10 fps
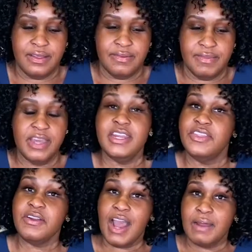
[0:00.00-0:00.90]

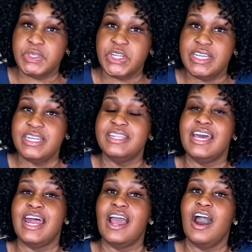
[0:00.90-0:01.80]
Another option that
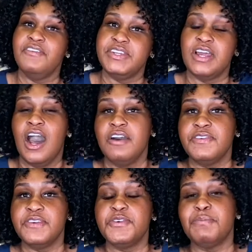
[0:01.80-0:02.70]
I often
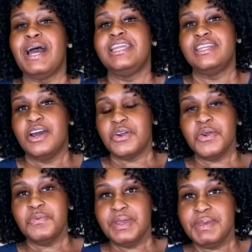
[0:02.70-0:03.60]
offer for my younger
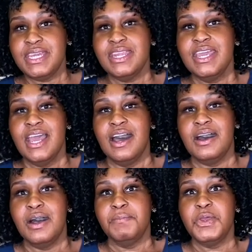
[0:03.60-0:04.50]
women
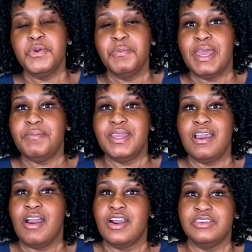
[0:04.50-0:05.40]
um, who maybe
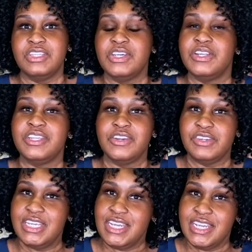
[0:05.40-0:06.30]
are still in their
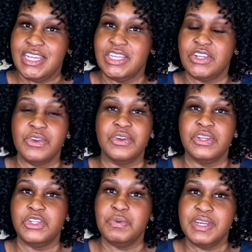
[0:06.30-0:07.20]
teens or early
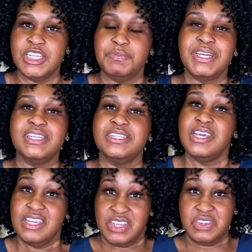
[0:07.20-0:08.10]
20s because
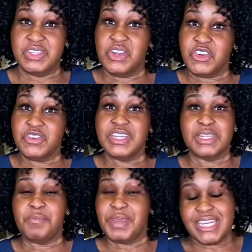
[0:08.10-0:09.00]
you know surgery is a
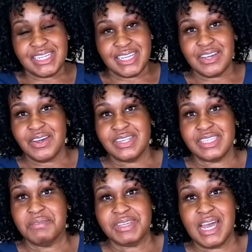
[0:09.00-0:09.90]
big deal and
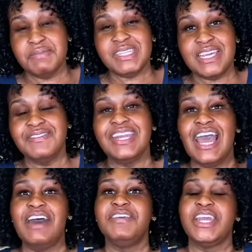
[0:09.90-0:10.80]
sometimes even
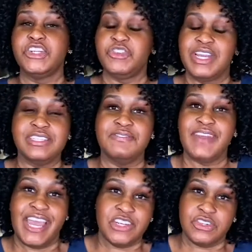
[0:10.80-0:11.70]
having a
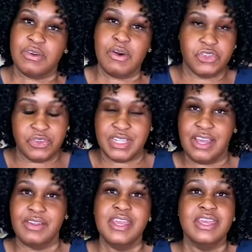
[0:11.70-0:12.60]
transvaginal
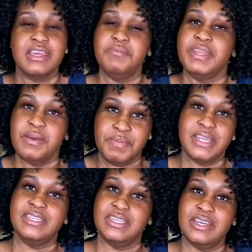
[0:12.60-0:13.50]
ultrasound can be a
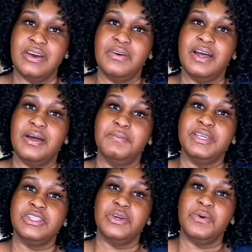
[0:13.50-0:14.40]
big deal. Um, and
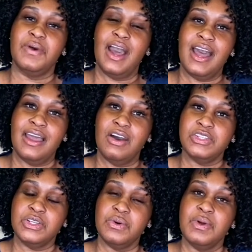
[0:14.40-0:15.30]
so I
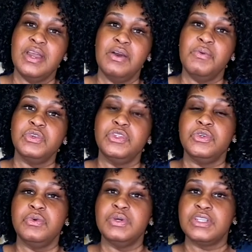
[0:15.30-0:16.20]
also will
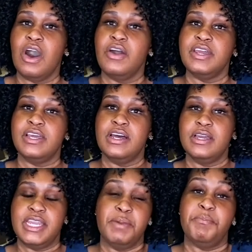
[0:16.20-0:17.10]
do what's called an
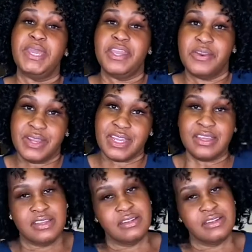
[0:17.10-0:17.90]
empiric